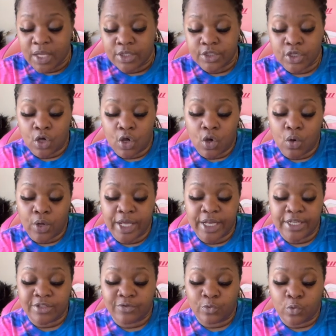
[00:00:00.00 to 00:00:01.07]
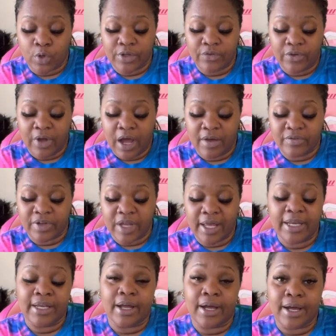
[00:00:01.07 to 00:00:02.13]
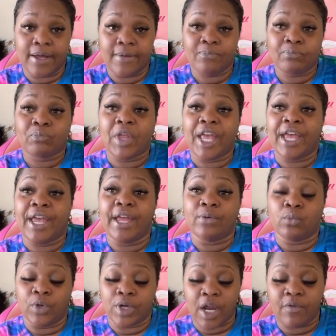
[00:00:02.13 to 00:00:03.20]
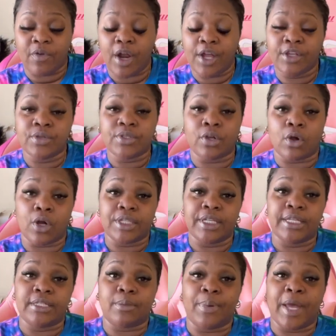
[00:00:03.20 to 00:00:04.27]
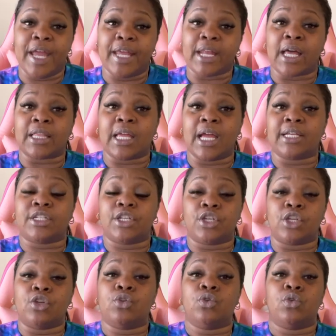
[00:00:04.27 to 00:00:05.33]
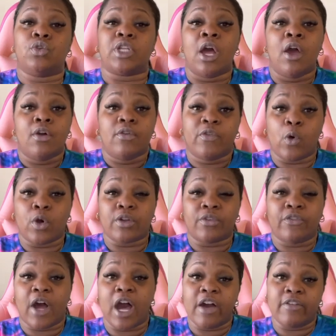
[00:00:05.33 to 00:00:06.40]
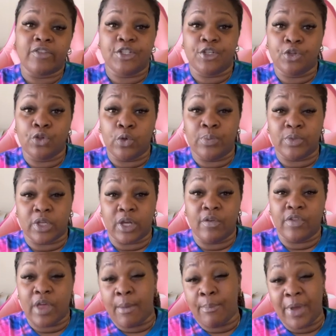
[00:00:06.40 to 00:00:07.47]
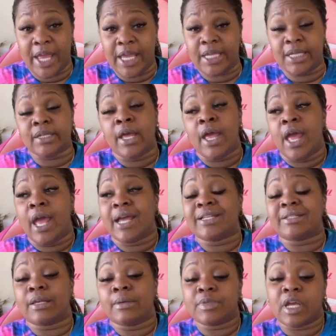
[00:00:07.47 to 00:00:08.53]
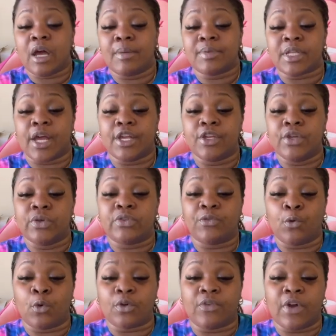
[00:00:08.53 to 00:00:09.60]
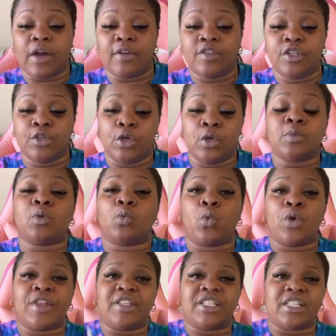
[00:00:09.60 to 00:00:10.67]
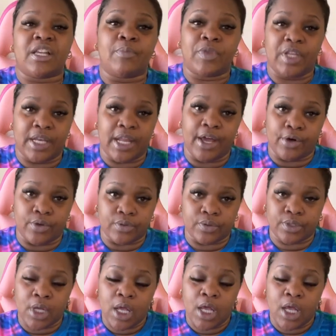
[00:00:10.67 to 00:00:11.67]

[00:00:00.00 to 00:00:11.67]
So it is $45.99. And whenever I use the Arteza paint, I like to use 4 to 5 tubes of that paint. And sometimes I use 4 to 5 tubes with something else.